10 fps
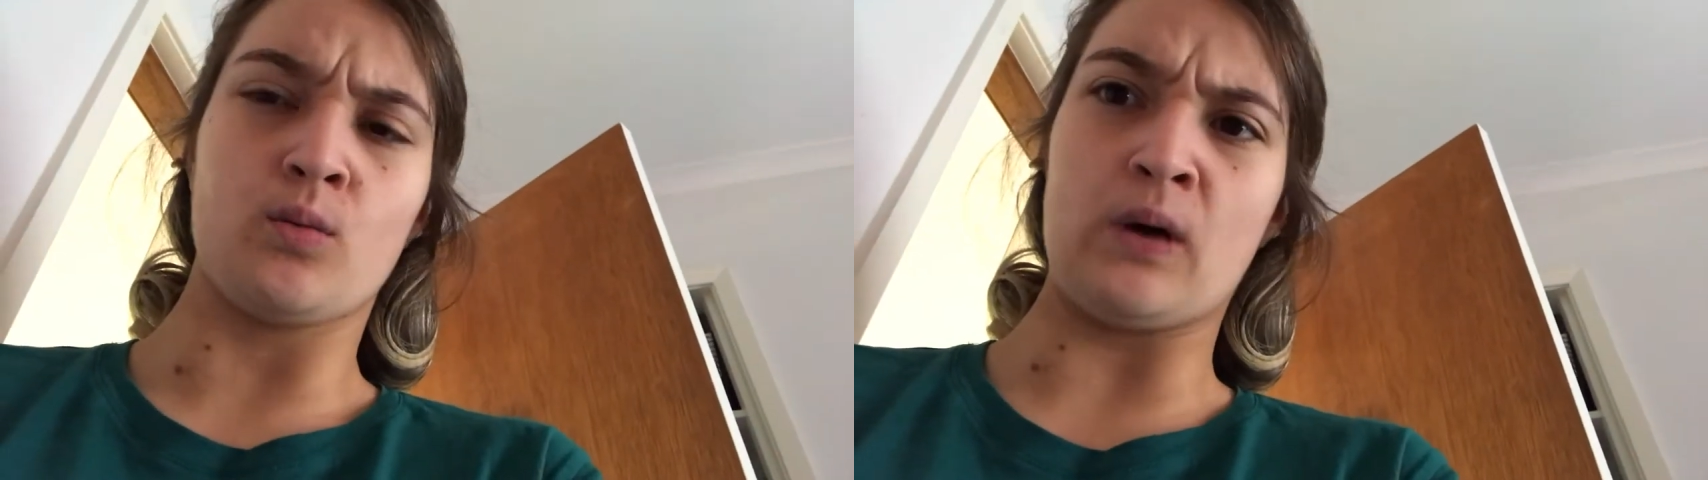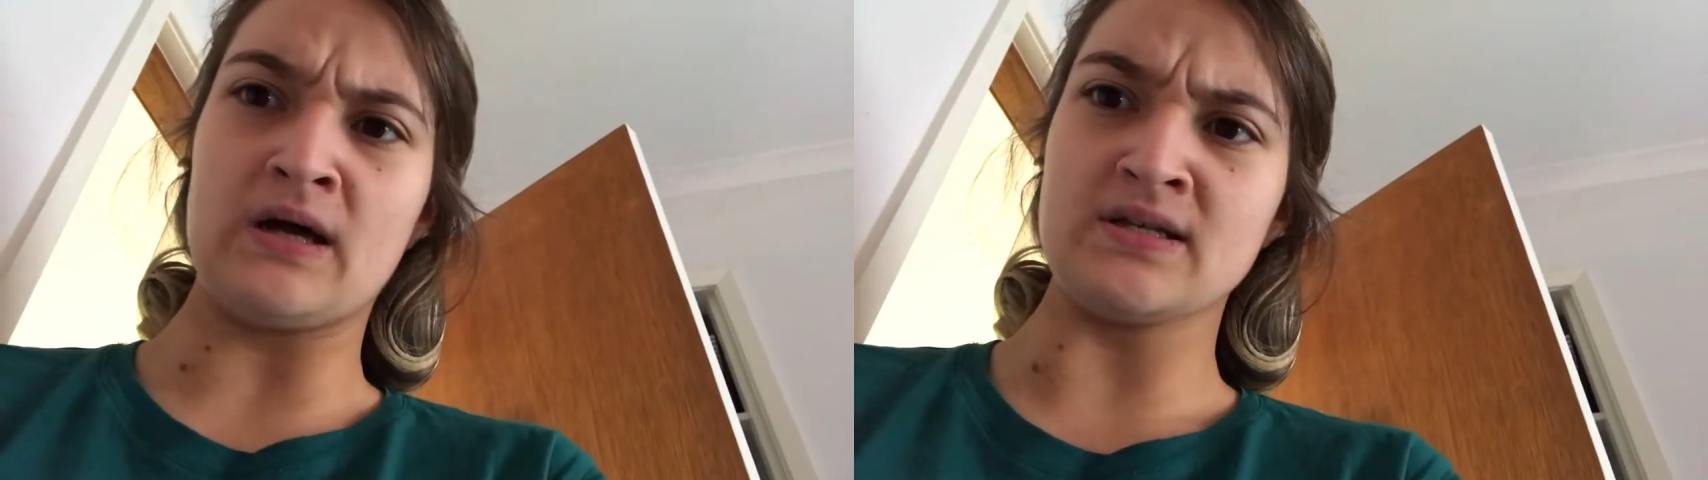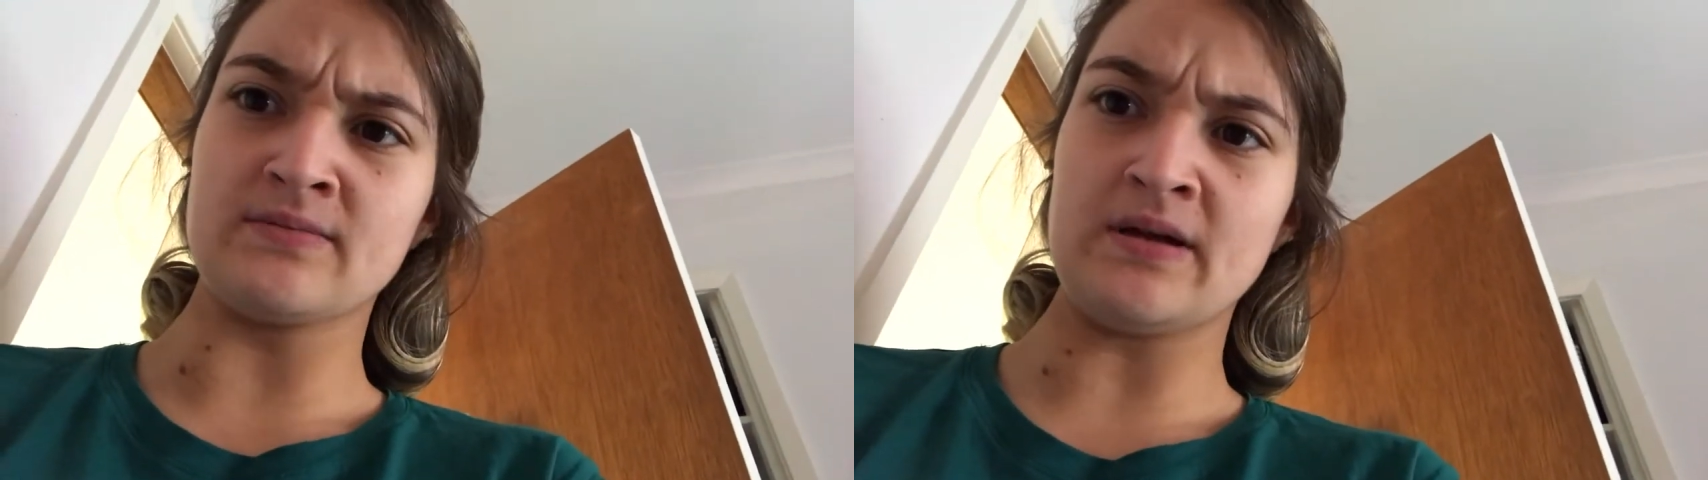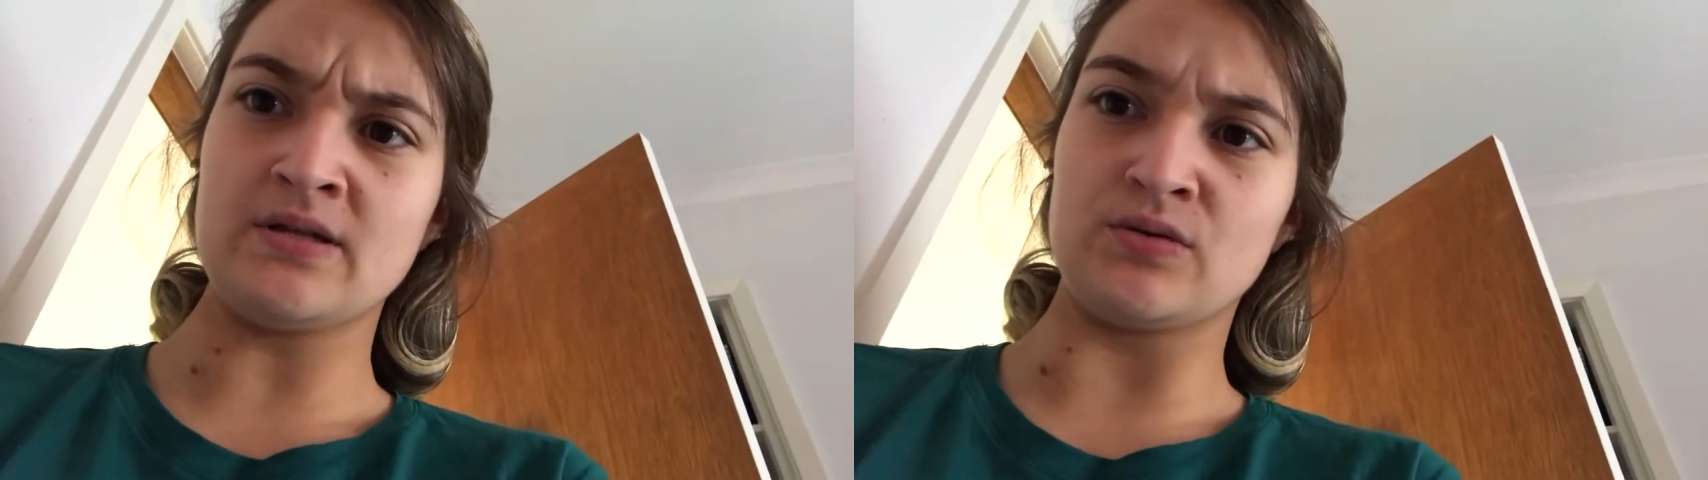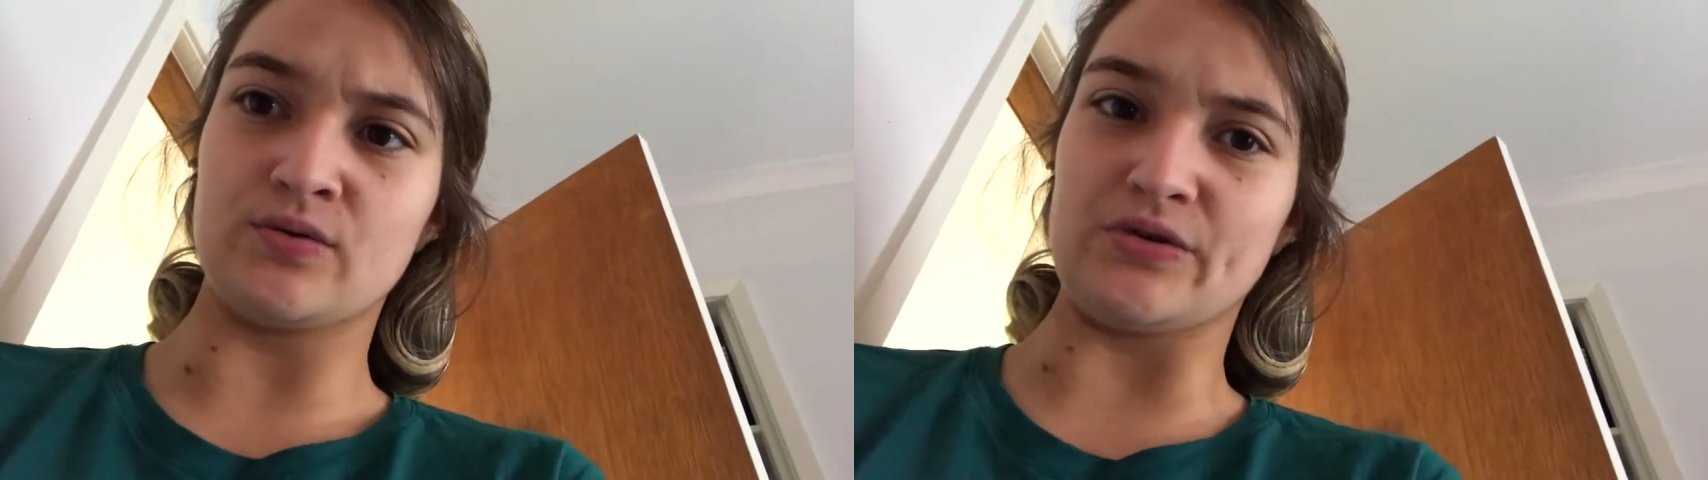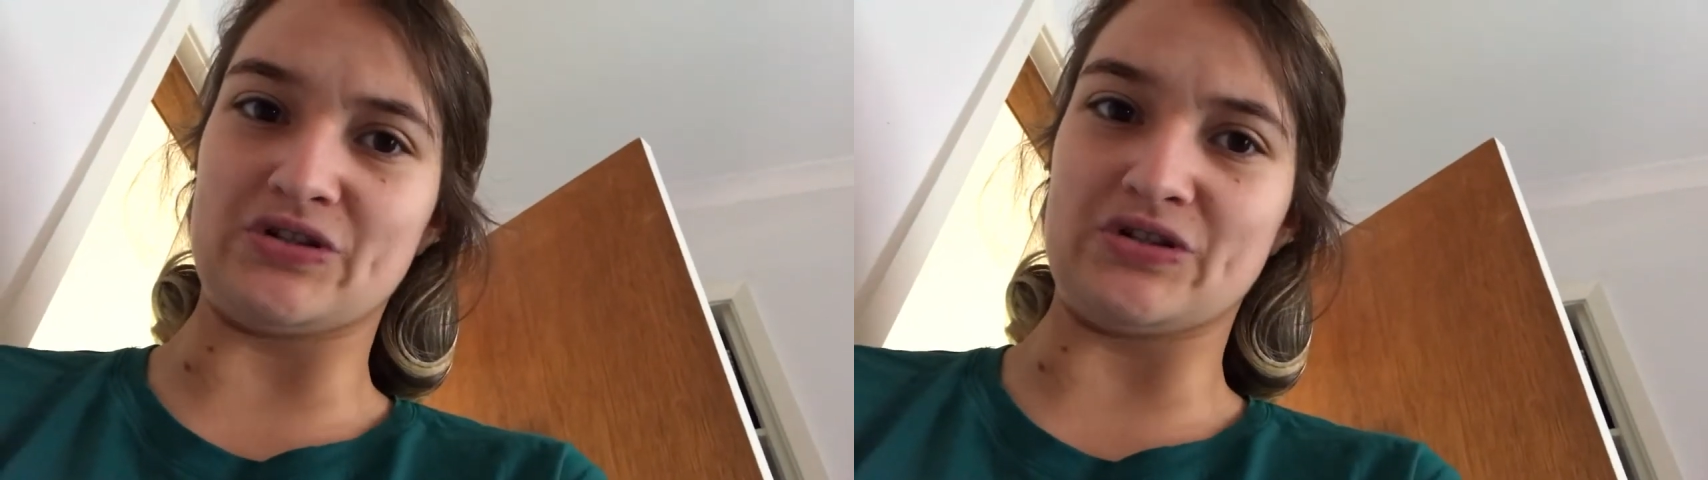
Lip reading: Why is my door